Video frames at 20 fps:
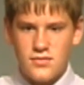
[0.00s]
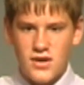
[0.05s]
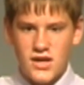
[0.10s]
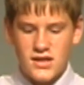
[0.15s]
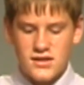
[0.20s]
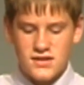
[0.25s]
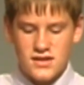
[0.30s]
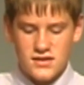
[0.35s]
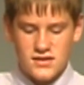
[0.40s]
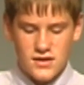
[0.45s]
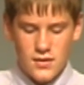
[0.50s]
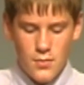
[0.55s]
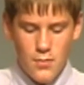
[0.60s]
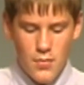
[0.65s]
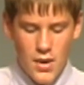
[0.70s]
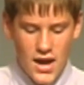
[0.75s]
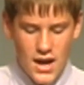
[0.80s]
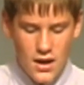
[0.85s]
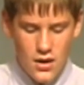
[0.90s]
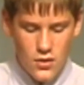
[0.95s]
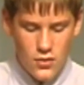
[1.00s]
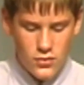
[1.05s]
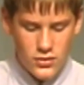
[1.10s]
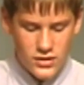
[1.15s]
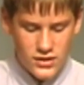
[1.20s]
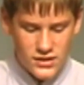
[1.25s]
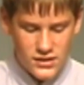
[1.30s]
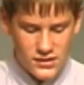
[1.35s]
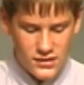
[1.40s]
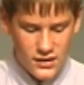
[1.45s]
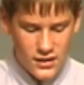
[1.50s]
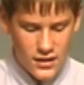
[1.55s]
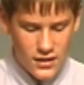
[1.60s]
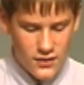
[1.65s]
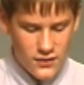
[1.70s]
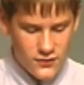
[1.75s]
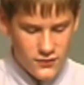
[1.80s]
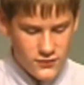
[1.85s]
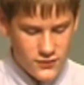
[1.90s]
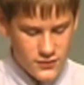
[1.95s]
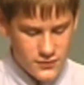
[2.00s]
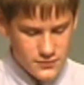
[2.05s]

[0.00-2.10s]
makes us abound in love.